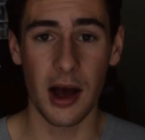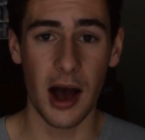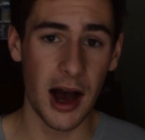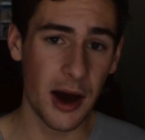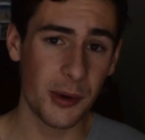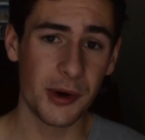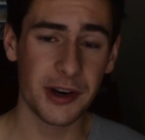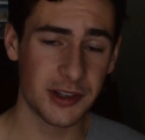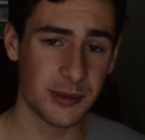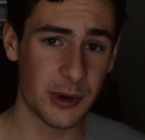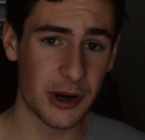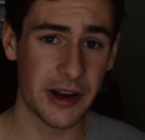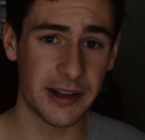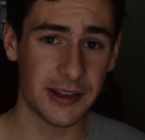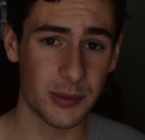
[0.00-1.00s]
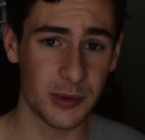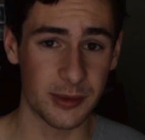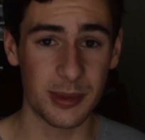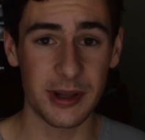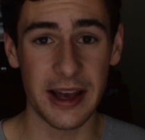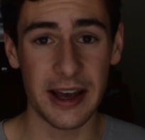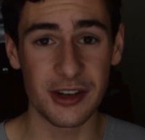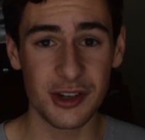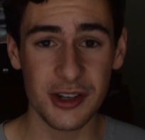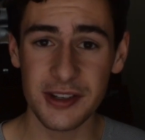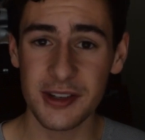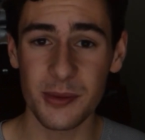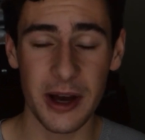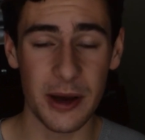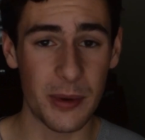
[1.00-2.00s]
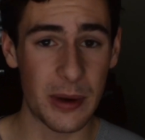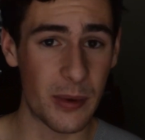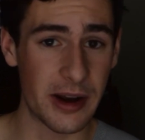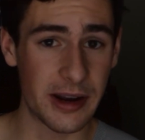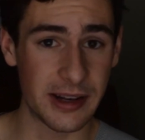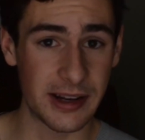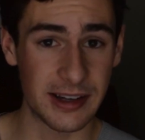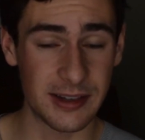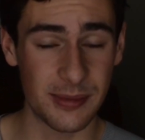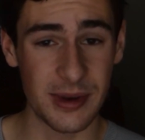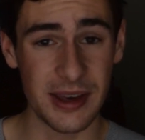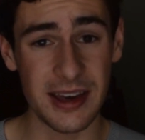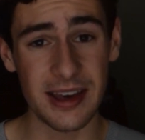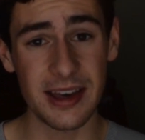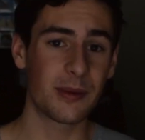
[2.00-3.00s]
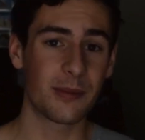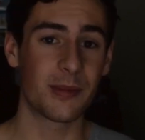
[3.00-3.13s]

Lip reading: Our experience was planned just the way we wanted it to be.